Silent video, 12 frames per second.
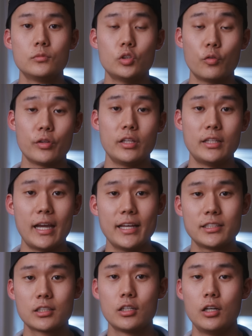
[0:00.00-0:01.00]
So for the
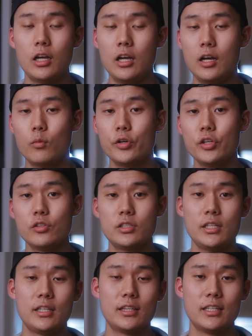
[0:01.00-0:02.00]
desk, we're
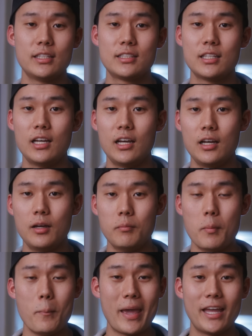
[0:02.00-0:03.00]
using this
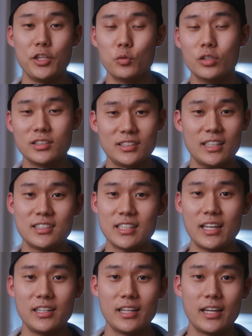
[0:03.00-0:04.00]
manual sit
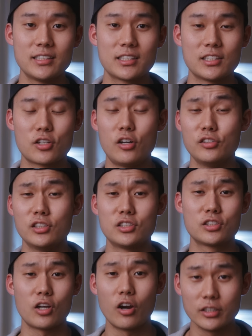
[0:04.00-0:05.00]
stand desk. It's called the
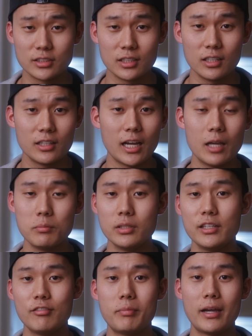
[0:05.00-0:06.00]
Skarsta, I
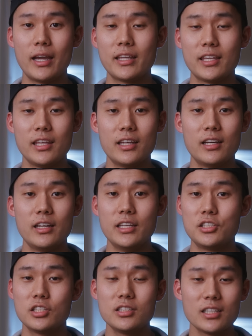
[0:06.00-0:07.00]
believe, by IKEA.
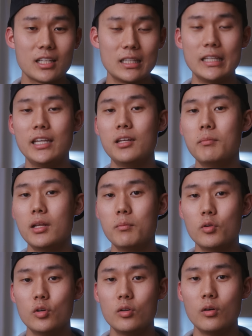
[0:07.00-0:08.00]
It's just a clean,
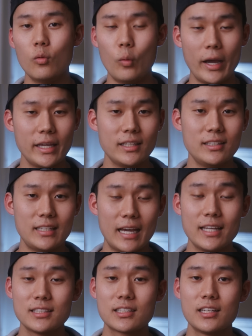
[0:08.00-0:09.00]
minimal white
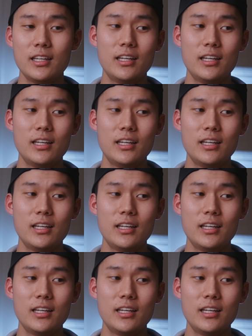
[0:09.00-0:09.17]
desk.